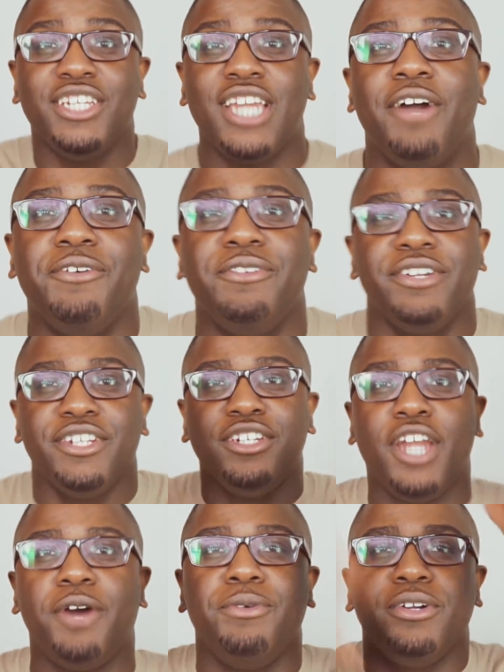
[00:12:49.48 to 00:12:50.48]
No,
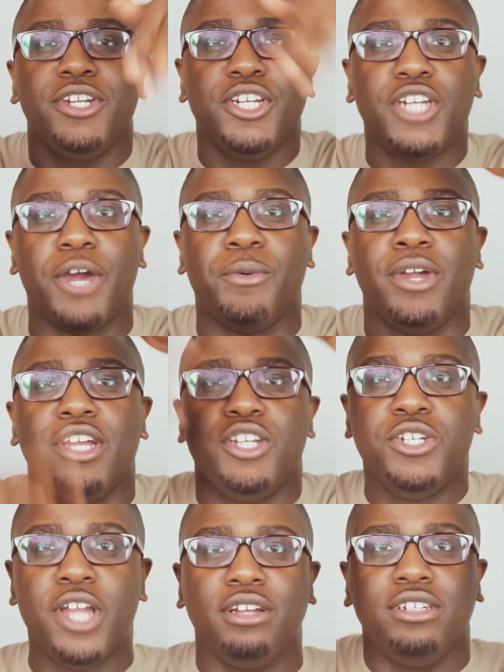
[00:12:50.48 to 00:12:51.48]
no, no.
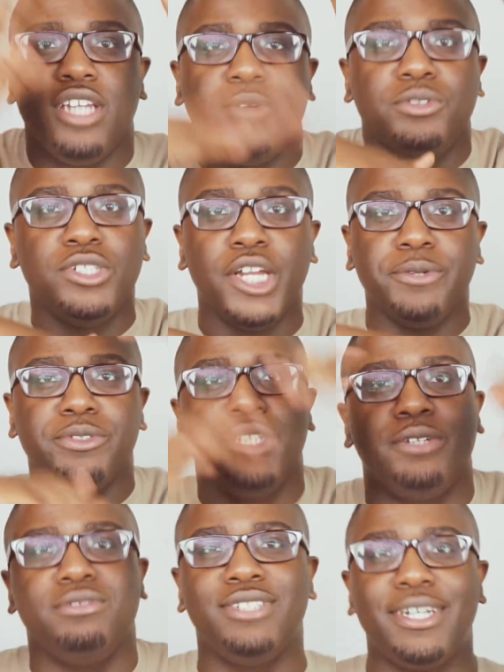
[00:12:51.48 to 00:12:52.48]
No, no, no,
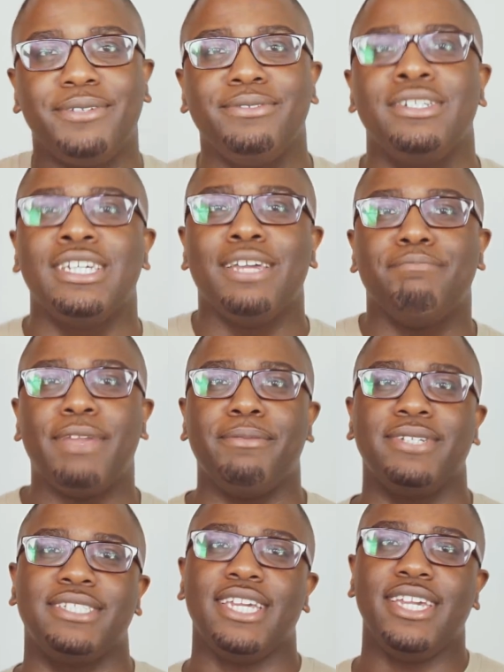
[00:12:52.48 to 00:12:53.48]
no, no.
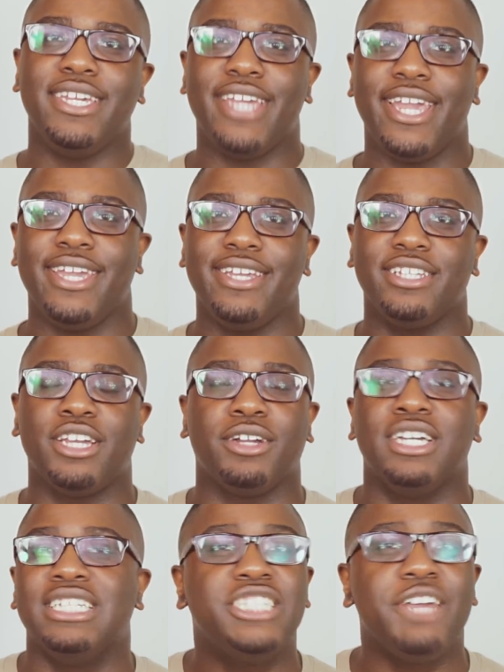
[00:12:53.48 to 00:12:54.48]
Baby, say yeah.
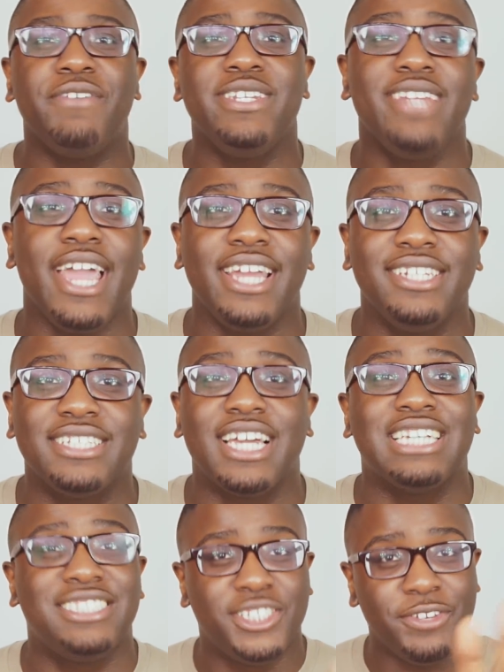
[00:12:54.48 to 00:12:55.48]
There's not even yeah in this.
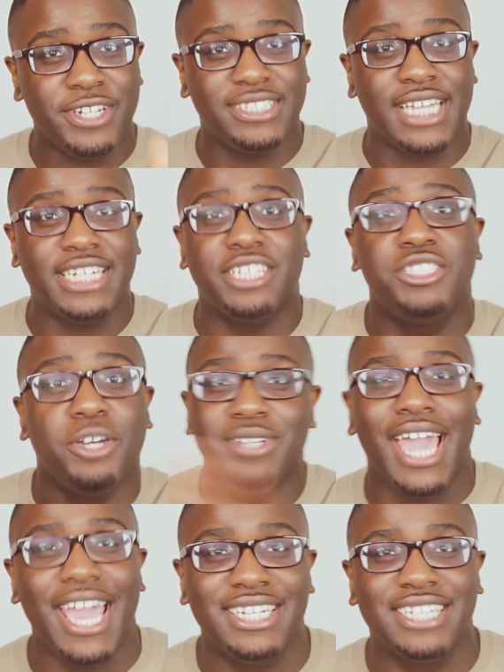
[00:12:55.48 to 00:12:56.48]
As Dorinda said, there's no
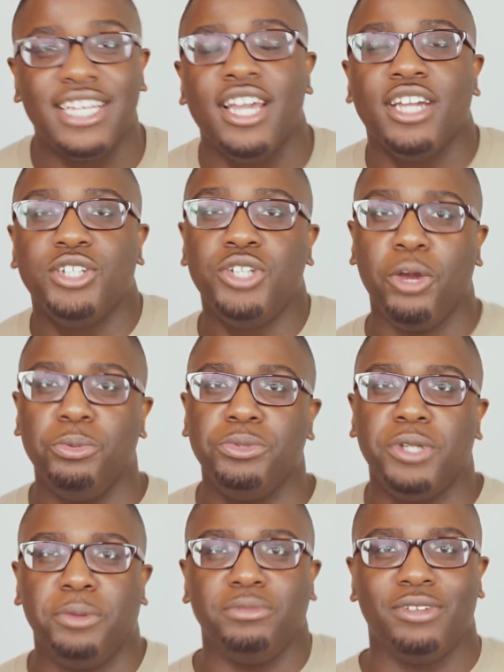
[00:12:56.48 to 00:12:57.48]
yeah in this. No,
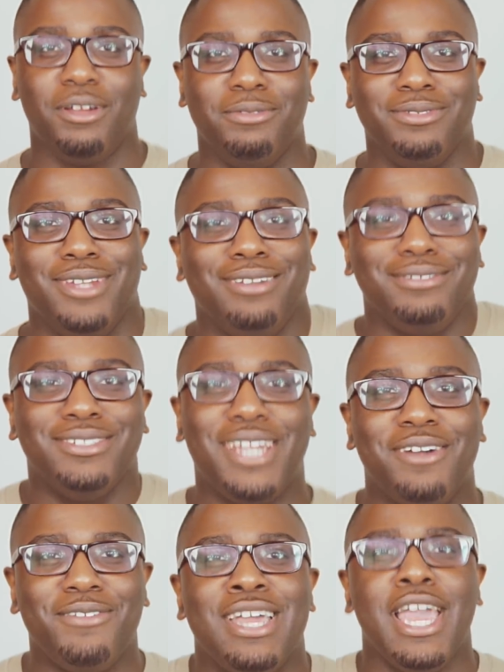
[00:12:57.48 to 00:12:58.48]
no, no, no,
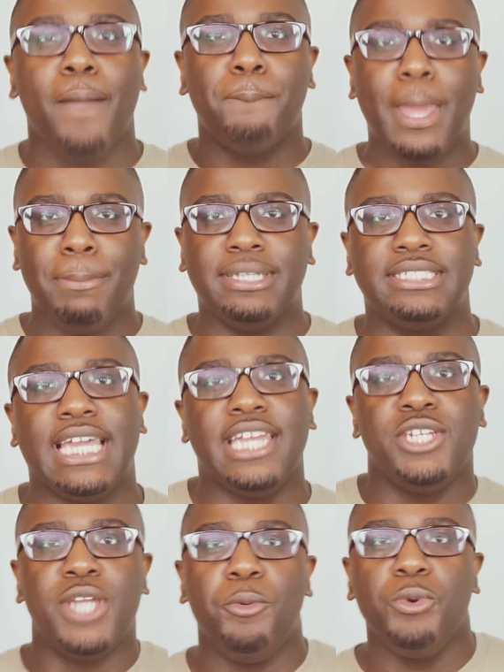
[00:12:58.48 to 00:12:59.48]
no. Baby,
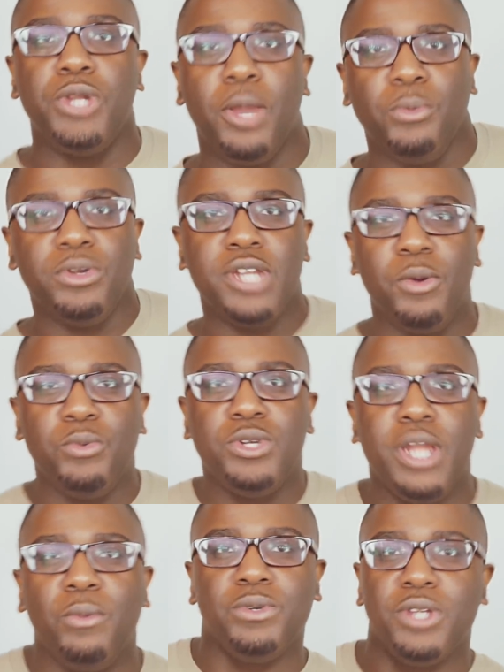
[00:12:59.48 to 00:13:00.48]
say no, no, no,
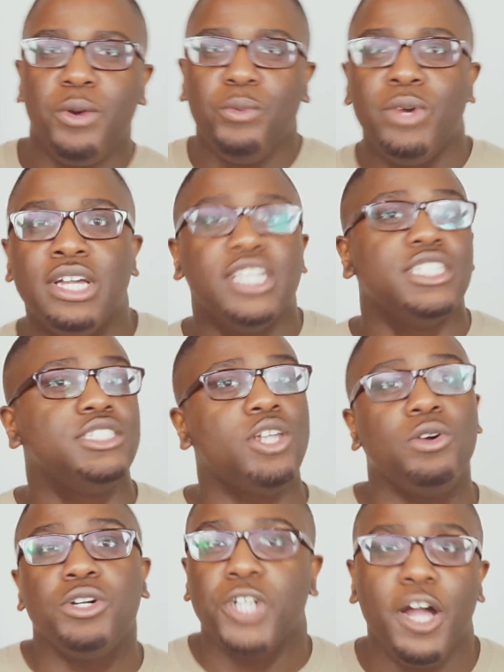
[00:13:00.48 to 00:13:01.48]
no, no.
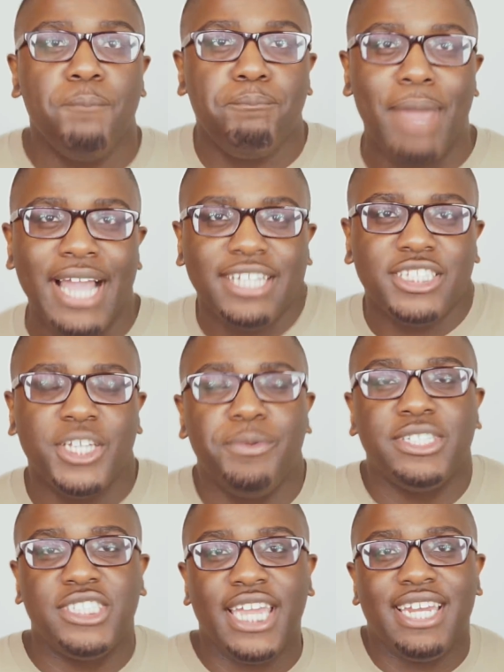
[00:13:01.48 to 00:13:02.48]
Don't go back to
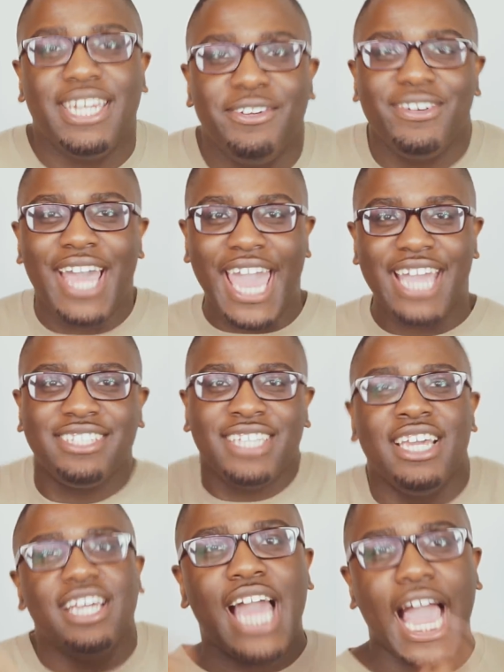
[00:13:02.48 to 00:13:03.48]
his cheating little ass.
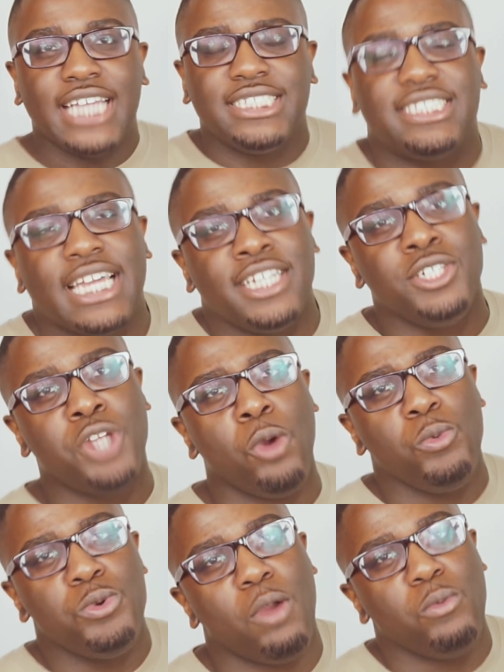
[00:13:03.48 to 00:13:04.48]
I said
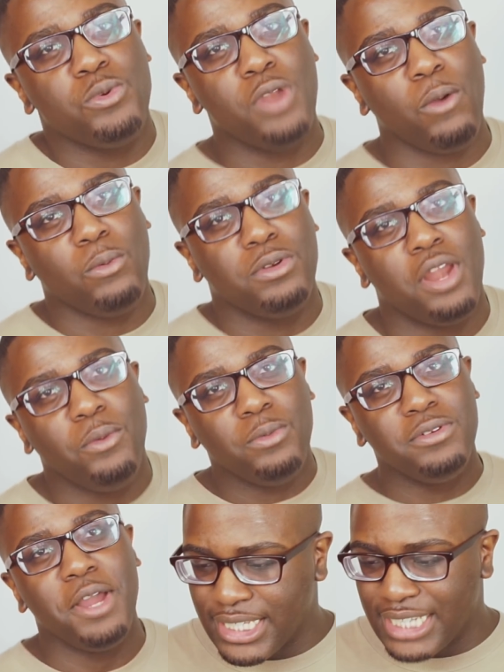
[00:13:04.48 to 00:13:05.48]
no, no, no, no,
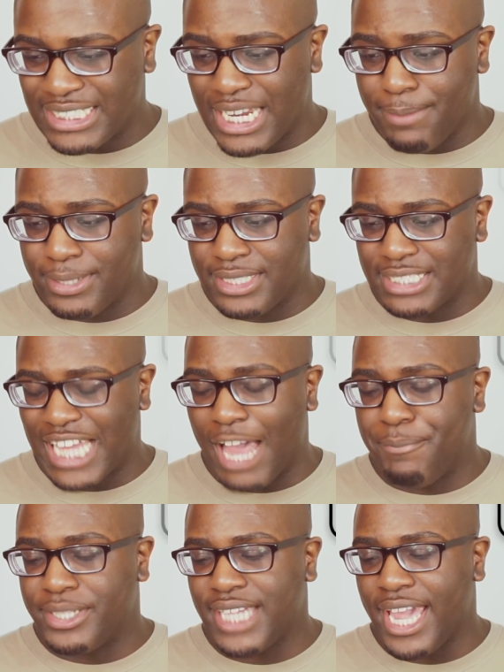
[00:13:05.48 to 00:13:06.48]
no. The next dilemma says,
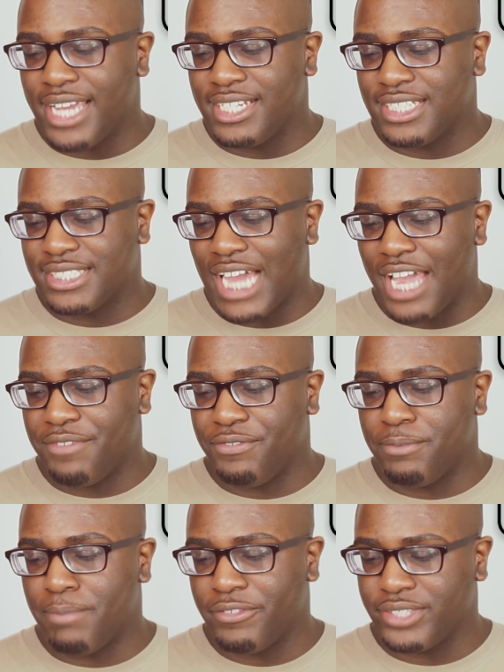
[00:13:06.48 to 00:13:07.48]
I've been dating this guy
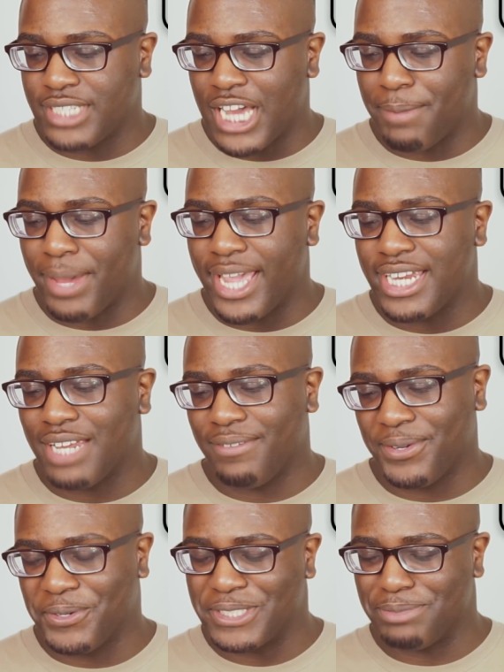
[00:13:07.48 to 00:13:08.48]
for months now, but he never
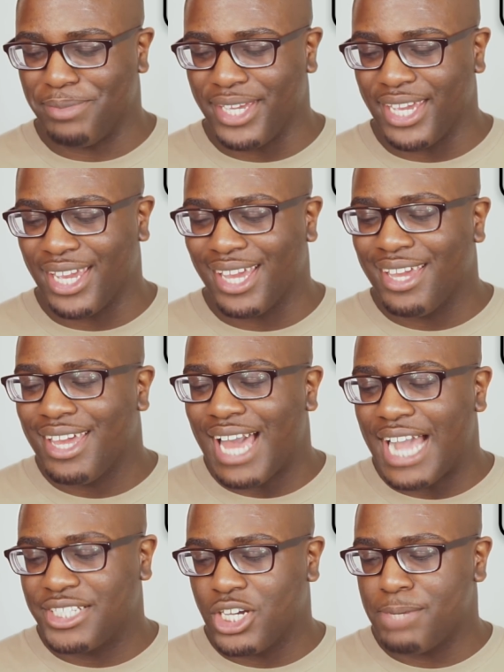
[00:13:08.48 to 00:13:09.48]
calls me.
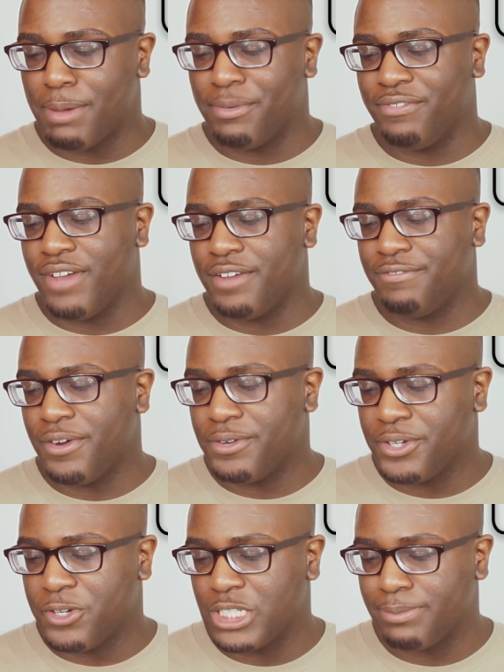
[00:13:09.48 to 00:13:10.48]
I told him I prefer phone
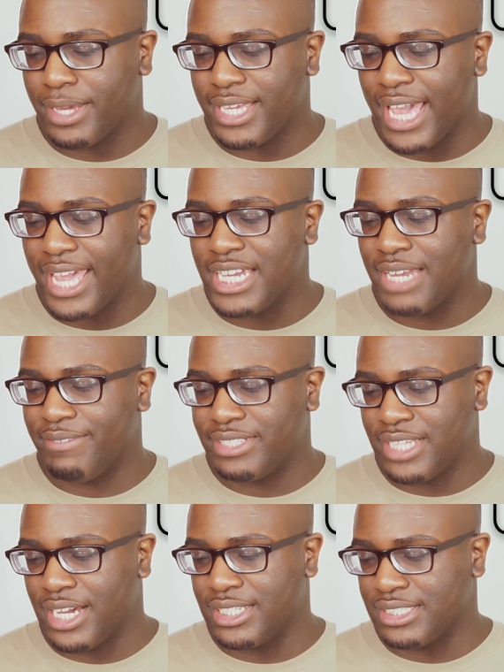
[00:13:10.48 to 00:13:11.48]
calls, but yeah, he never
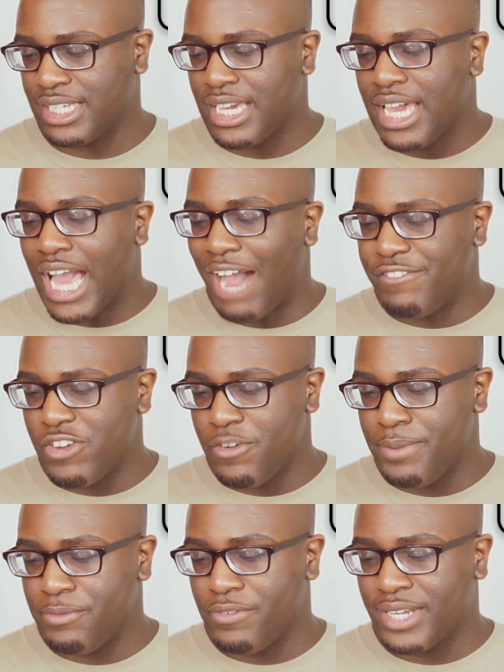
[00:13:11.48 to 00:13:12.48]
does. I've never
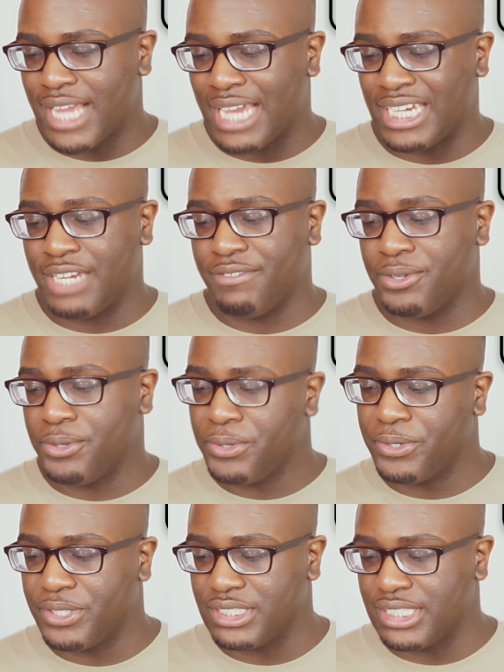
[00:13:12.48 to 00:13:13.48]
been with a guy that never
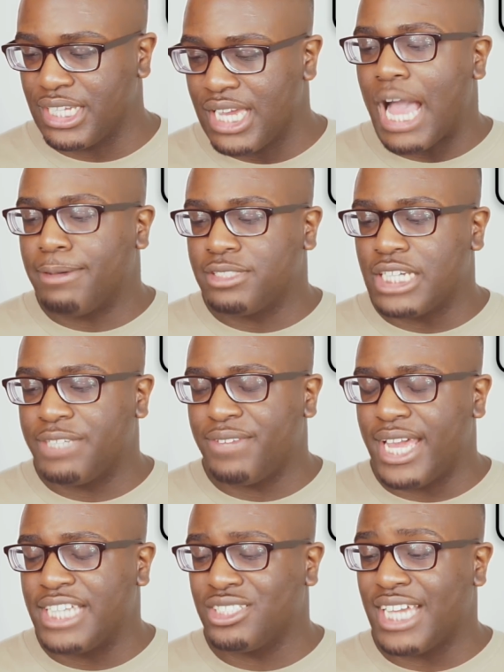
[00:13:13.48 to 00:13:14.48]
calls. I'm starting to feel
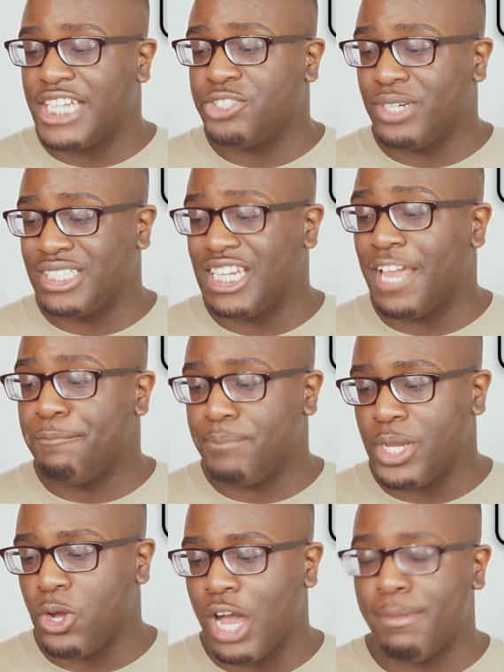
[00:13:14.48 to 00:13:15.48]
like he's not that interested in
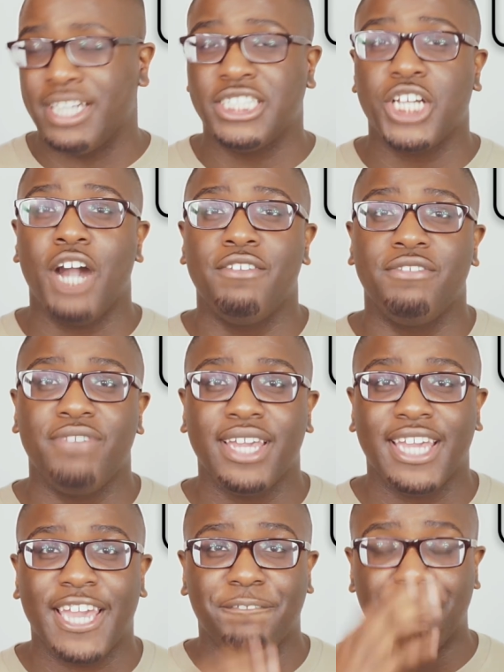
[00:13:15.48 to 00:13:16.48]
me, or am I just
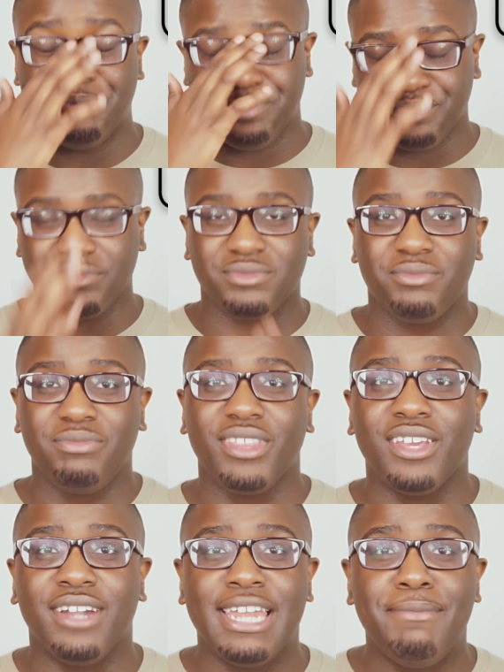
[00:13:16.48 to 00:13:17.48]
overthinking?
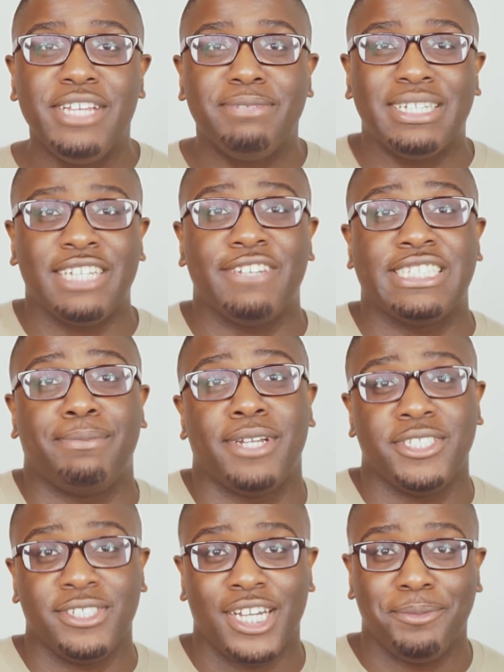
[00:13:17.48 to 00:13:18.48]
Okay, let me use myself as a
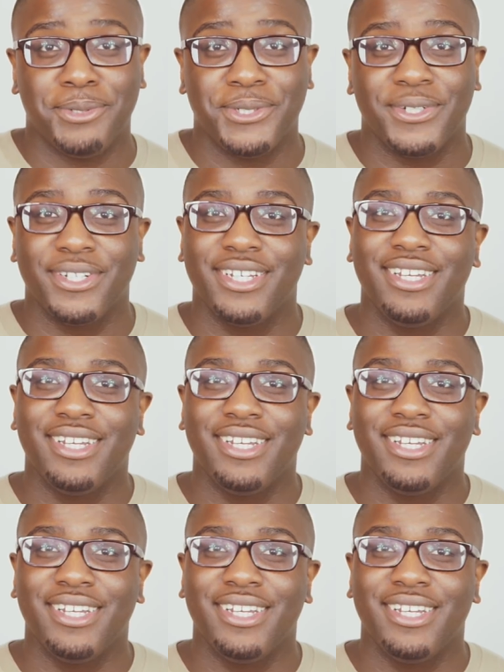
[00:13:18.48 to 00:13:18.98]
personal example.